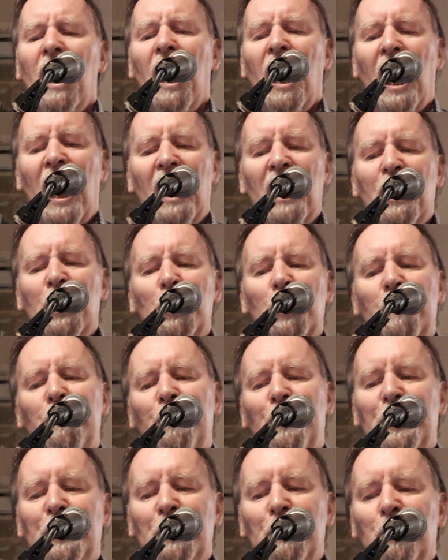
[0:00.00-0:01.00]
I look
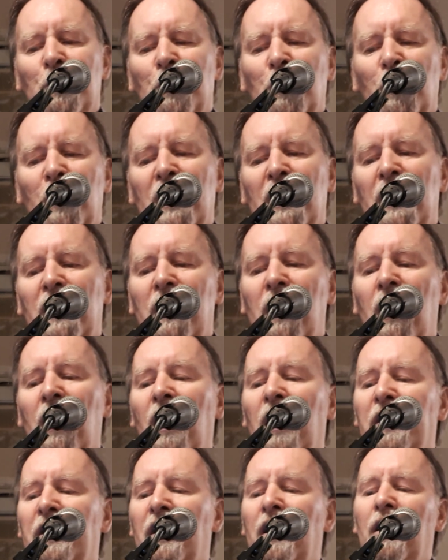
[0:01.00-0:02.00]
for you in
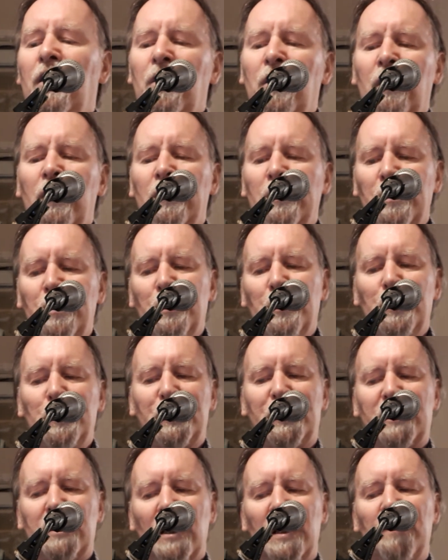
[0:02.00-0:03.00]
Honolulu,
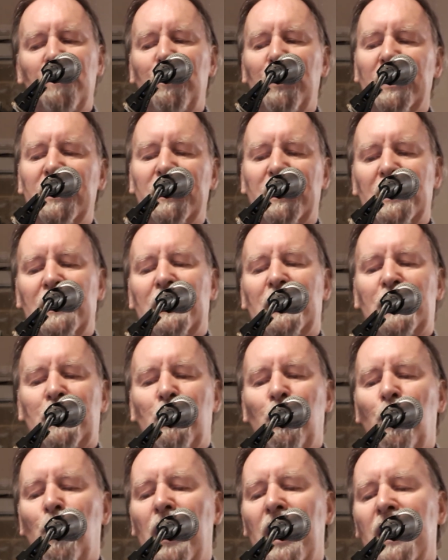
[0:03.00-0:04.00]
San
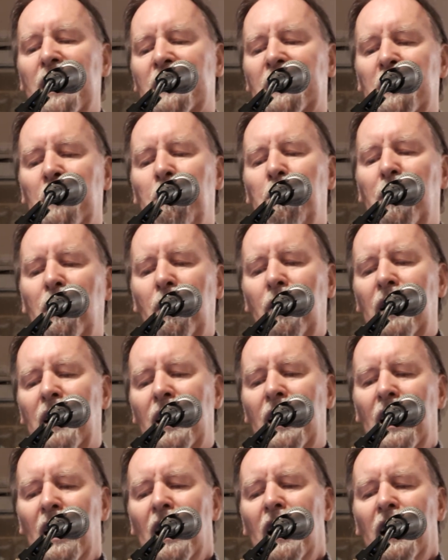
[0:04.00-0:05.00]
Francisco, rest of the
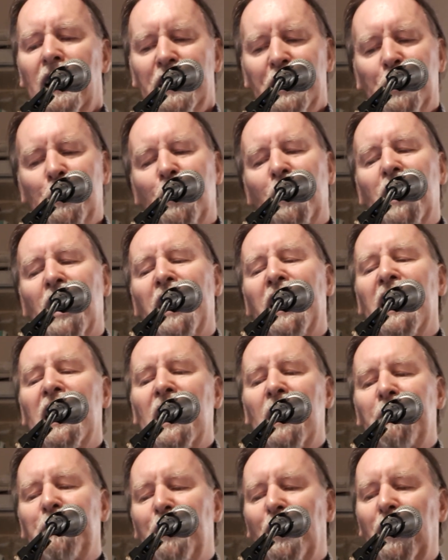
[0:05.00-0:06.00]
world. You're
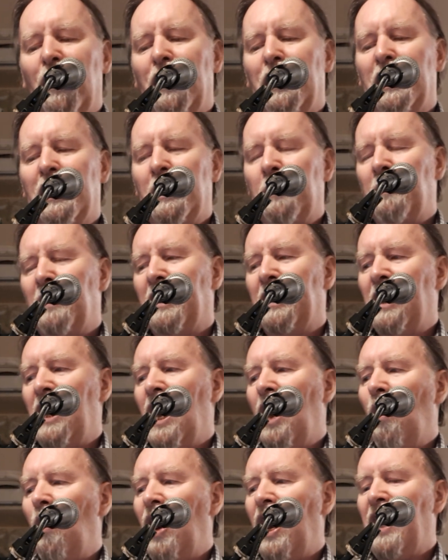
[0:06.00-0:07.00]
gonna have to leave me
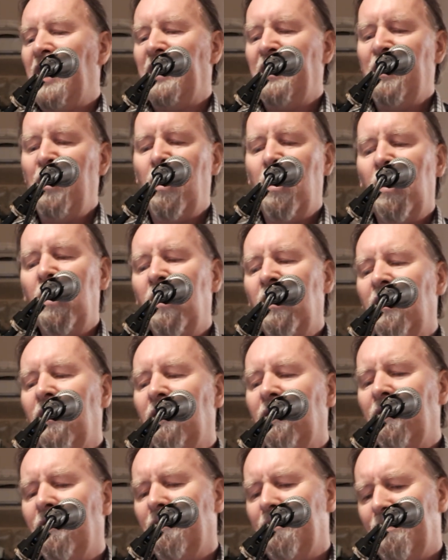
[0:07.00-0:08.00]
now, I
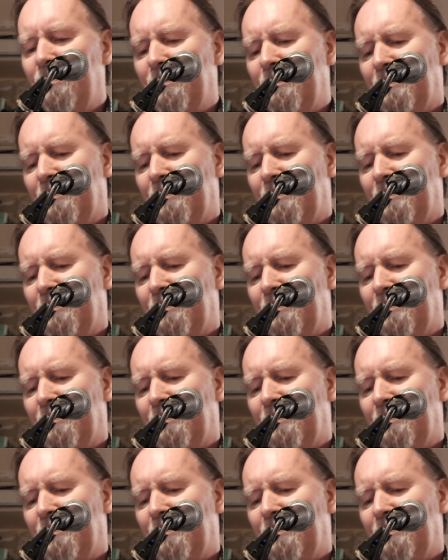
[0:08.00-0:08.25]
know.